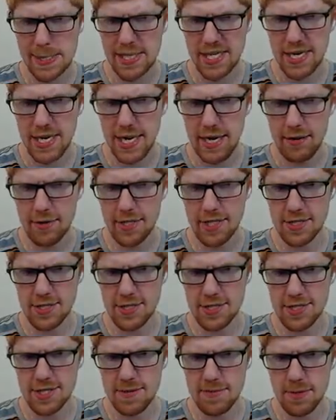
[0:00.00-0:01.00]
And now it
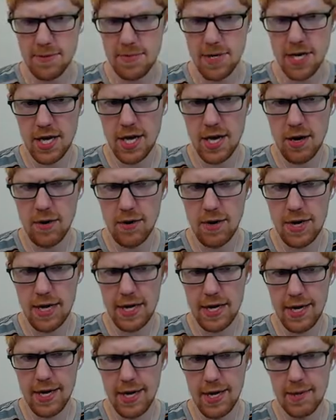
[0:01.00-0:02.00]
doesn't seem to be going
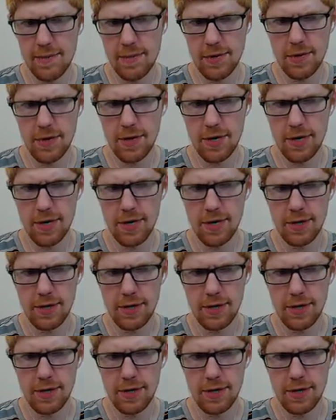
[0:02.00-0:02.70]
on anymore.